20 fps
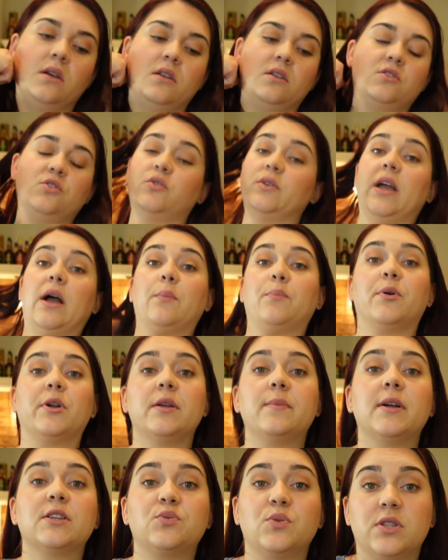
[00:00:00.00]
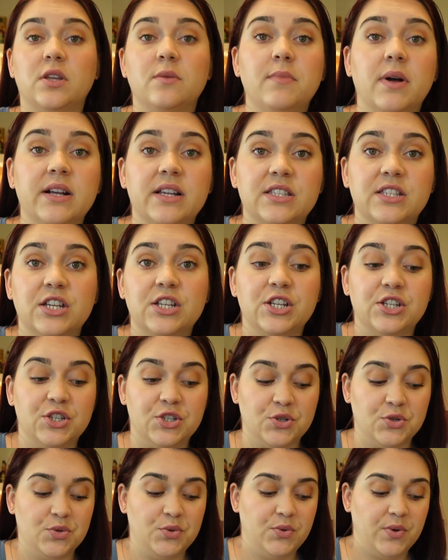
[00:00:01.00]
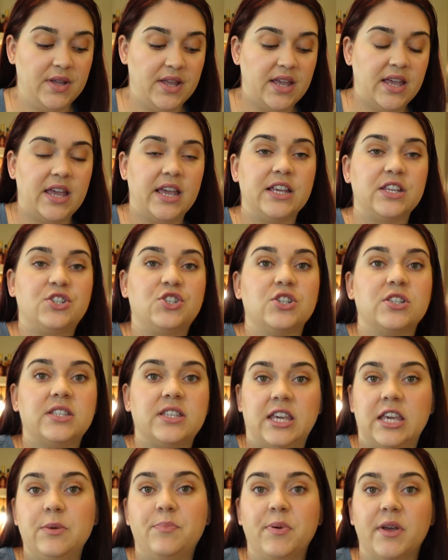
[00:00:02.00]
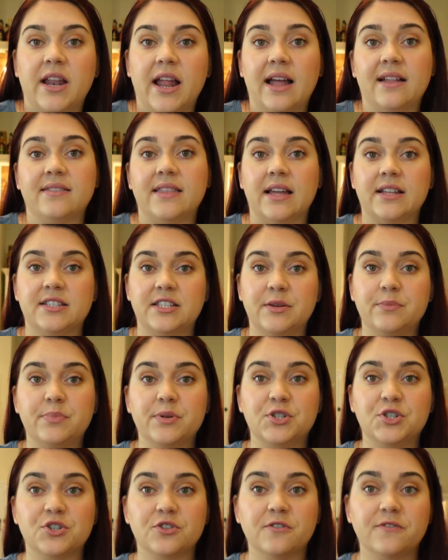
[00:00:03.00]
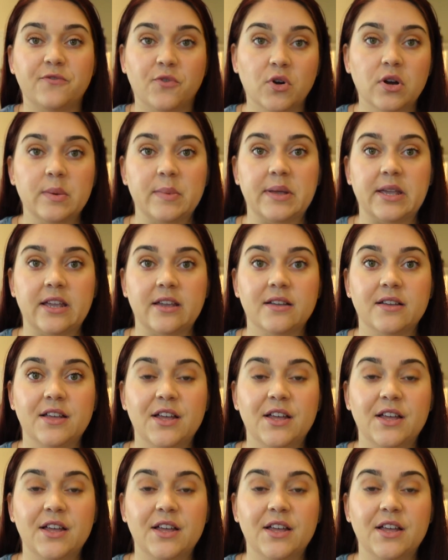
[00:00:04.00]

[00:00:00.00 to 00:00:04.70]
So yeah, pretty much what the mug is gonna do is just keep it at that temperature for me.